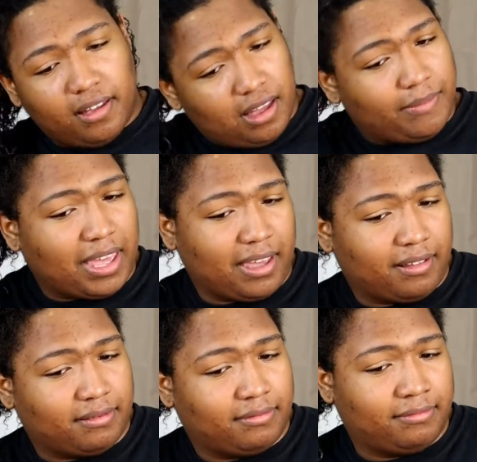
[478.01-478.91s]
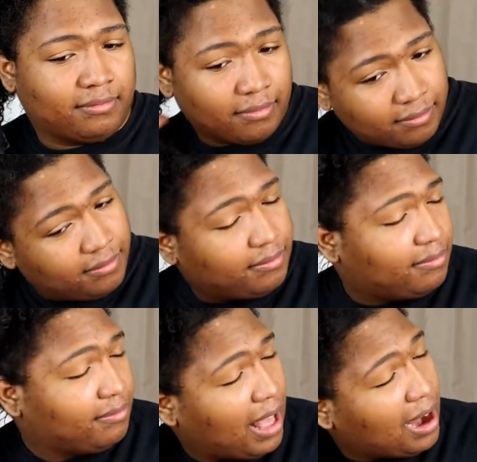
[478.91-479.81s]
I mean,
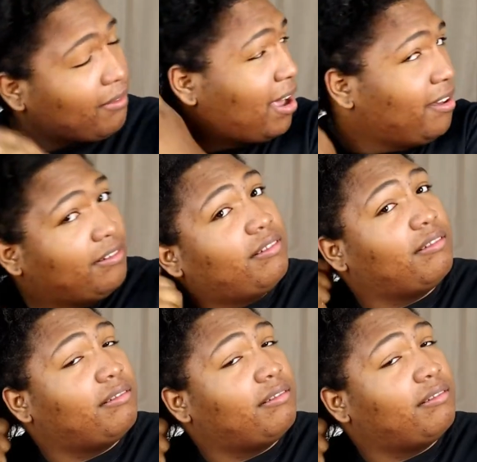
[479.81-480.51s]
I don't know.